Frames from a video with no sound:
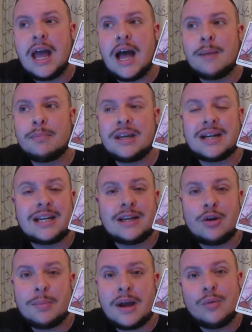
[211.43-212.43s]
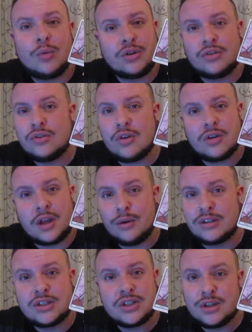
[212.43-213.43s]
and be clear about what you're not
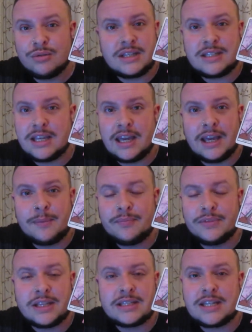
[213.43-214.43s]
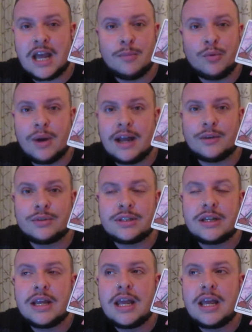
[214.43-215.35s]
going to do this year, this time around.